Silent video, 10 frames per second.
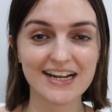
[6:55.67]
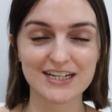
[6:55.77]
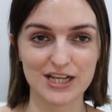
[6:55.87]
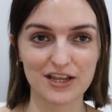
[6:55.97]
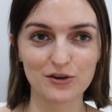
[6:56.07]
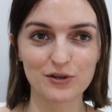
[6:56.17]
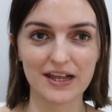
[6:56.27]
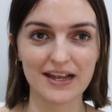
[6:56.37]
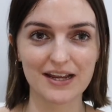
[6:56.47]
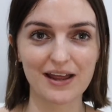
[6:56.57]
because I thought,
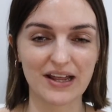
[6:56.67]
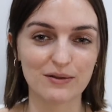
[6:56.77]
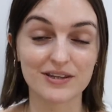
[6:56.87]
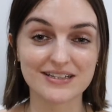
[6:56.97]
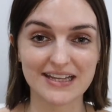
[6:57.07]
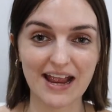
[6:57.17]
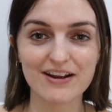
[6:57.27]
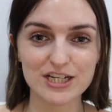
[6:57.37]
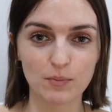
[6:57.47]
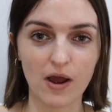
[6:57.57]
like, okay, the
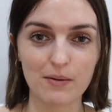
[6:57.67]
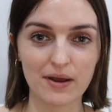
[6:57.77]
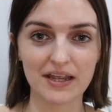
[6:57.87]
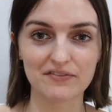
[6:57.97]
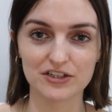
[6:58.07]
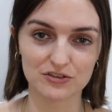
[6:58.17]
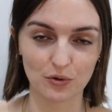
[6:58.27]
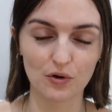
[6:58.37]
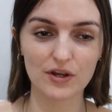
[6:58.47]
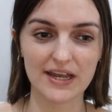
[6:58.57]
scariest part about giving a
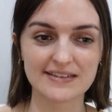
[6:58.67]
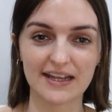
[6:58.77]
talk is,